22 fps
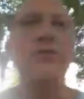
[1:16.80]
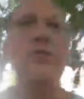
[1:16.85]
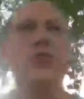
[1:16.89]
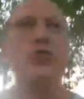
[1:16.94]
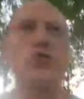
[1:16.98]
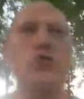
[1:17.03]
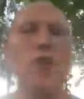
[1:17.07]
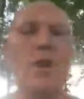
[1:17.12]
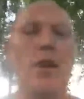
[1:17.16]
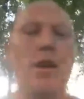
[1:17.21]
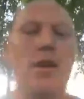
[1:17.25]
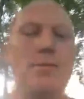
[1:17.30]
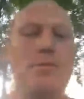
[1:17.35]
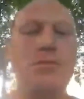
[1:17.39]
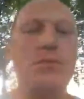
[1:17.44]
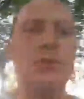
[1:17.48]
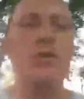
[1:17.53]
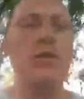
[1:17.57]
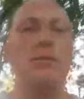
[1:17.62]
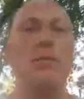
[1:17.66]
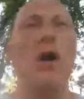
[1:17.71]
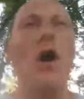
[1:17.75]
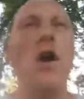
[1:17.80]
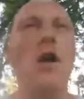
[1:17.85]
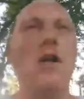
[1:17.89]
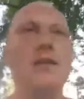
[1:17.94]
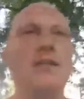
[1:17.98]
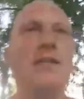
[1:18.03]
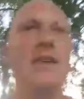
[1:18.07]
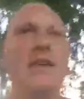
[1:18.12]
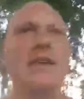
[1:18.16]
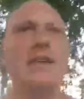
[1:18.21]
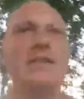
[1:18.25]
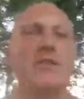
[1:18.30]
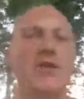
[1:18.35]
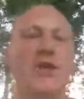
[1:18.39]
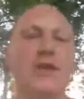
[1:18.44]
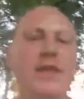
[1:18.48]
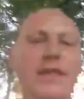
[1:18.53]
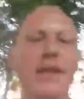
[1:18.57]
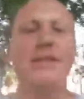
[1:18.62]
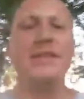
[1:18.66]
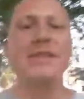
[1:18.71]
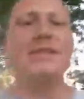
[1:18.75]
or Trump or politics or
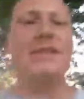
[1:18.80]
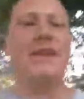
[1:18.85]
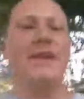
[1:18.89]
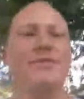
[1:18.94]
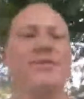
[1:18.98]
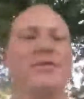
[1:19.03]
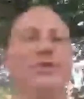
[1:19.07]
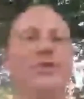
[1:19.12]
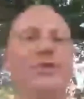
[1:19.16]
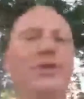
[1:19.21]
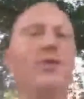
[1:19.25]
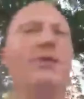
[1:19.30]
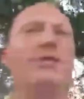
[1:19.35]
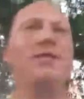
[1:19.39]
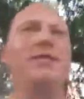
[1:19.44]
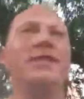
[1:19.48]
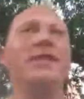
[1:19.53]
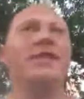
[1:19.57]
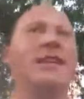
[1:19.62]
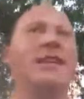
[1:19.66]
any of that stuff. And,